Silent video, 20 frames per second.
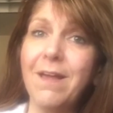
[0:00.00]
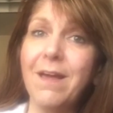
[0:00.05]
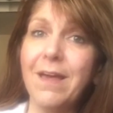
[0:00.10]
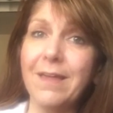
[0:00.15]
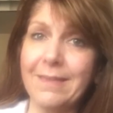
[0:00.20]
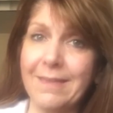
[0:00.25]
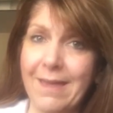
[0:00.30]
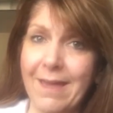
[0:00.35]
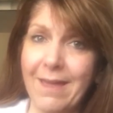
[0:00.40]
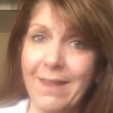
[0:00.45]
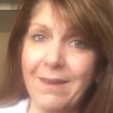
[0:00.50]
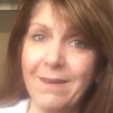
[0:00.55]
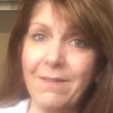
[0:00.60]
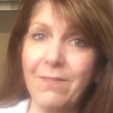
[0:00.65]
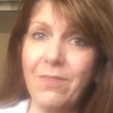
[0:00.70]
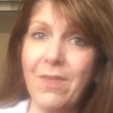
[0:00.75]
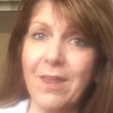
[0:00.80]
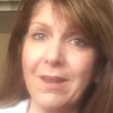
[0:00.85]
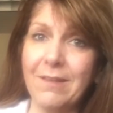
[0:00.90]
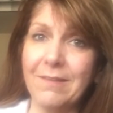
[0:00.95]
again,
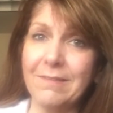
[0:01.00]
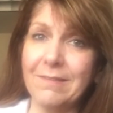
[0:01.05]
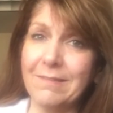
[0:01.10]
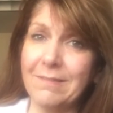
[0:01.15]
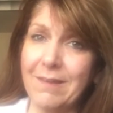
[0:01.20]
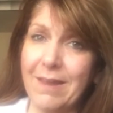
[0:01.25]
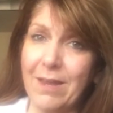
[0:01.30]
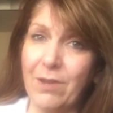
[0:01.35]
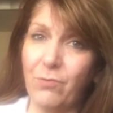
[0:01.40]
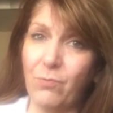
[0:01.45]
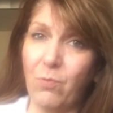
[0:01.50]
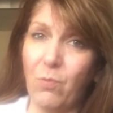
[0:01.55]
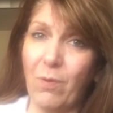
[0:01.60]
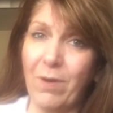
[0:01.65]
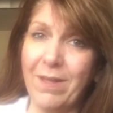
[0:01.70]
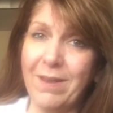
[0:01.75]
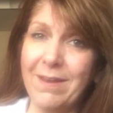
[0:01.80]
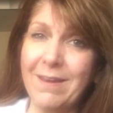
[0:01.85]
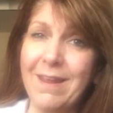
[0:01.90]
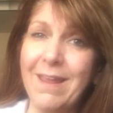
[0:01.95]
that is stage
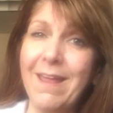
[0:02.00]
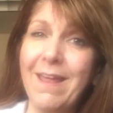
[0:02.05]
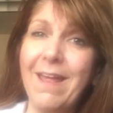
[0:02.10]
1,